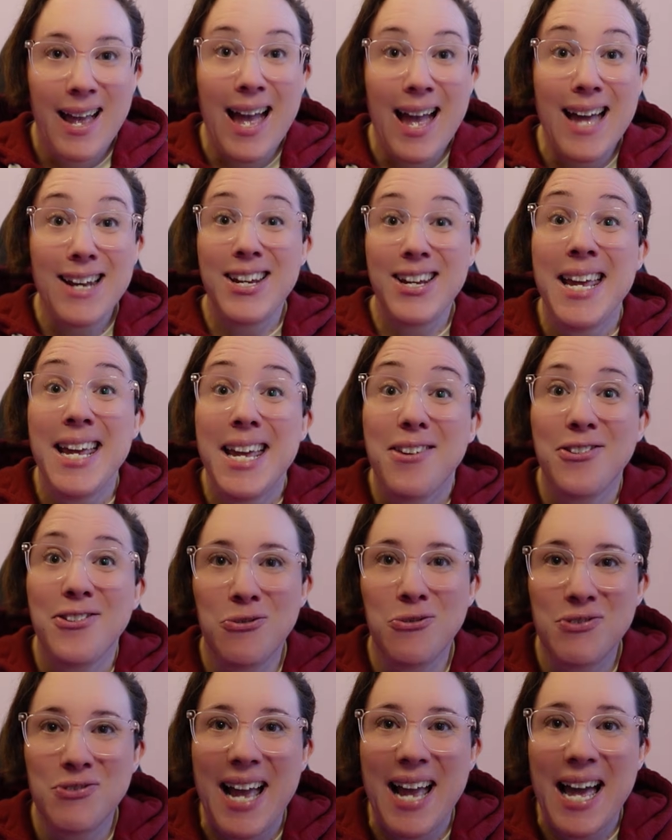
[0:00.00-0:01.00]
And here's the
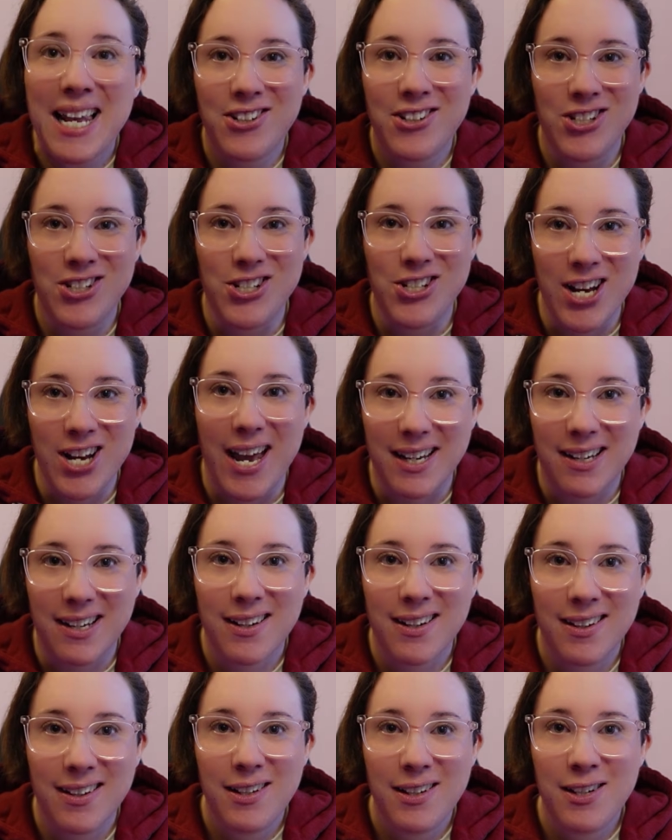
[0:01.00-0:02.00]
reality check.
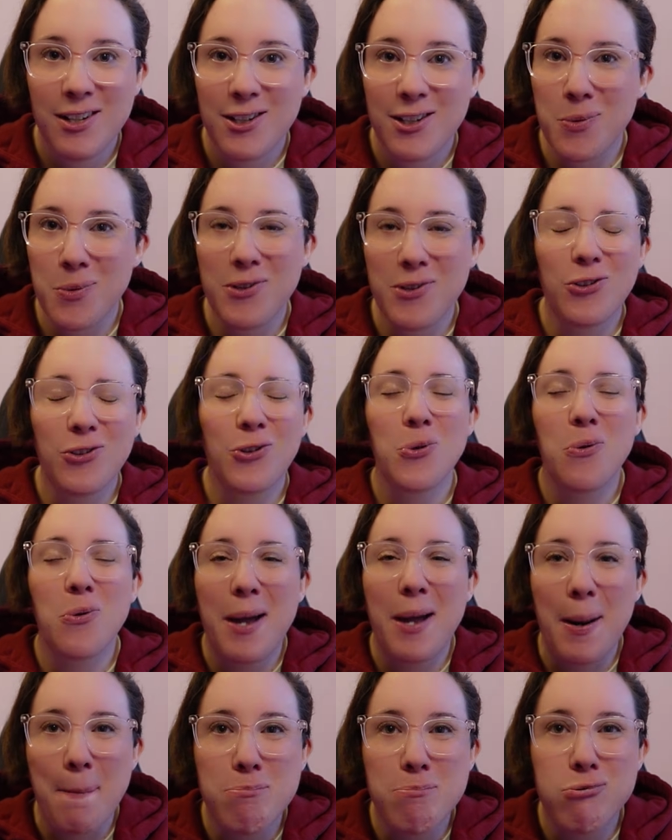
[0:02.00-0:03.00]
You install
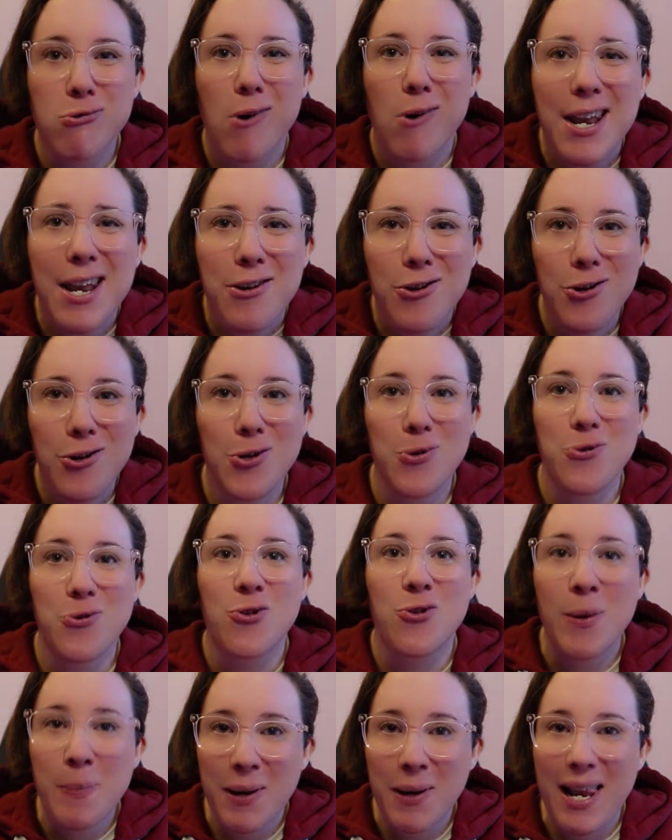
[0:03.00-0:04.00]
that brand new
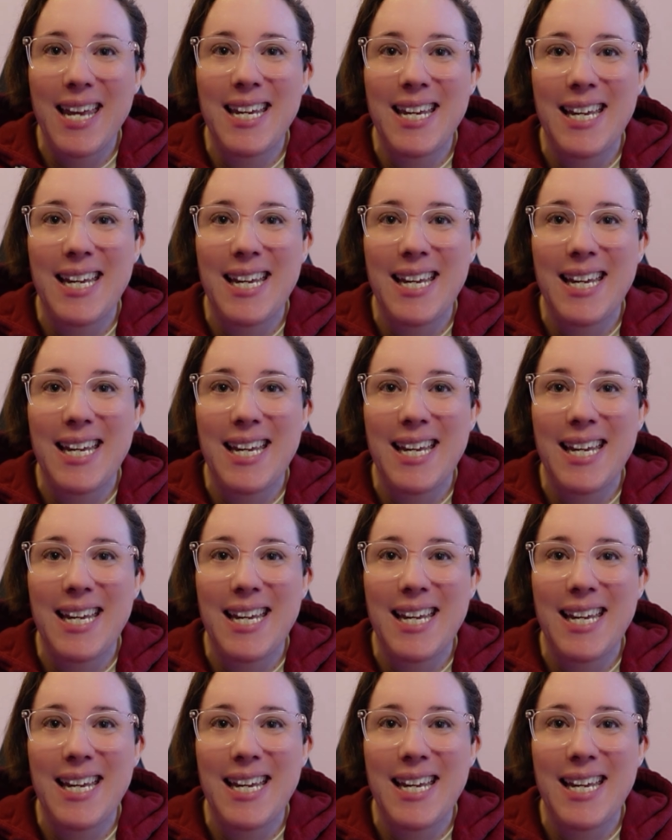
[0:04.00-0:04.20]
AAA